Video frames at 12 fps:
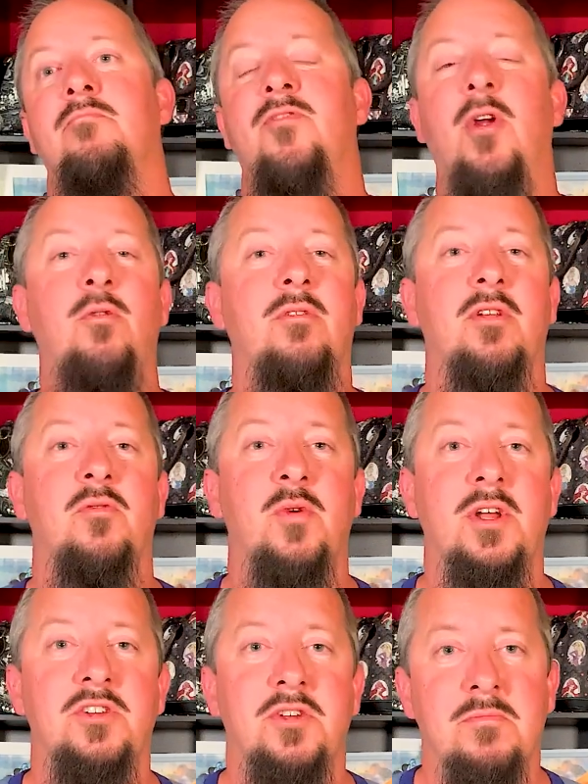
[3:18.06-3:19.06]
Frozen,
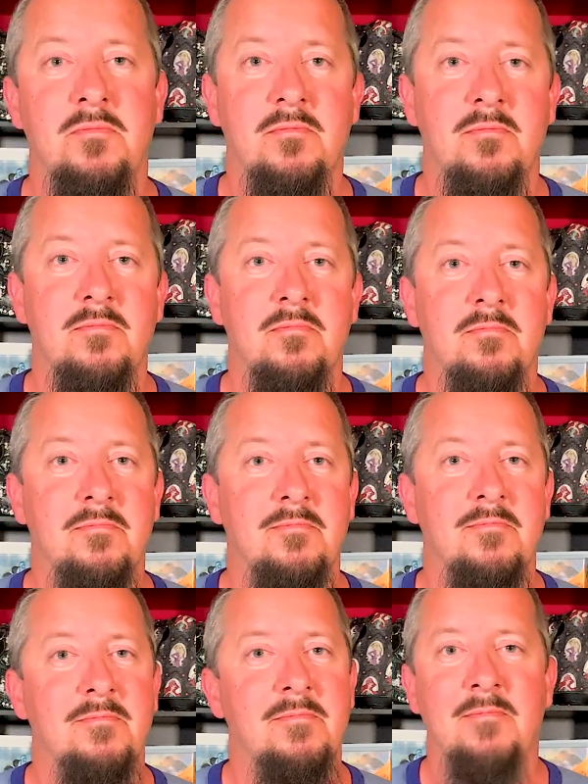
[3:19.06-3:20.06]
which
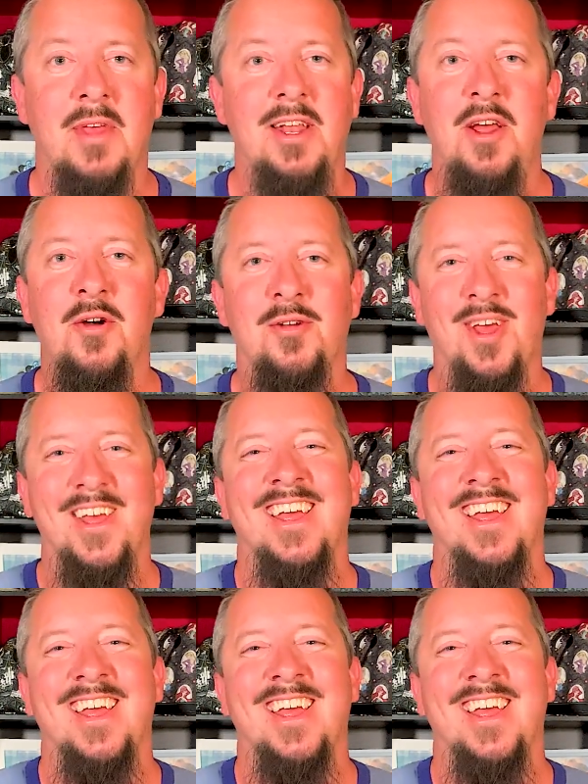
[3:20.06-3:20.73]
I don't.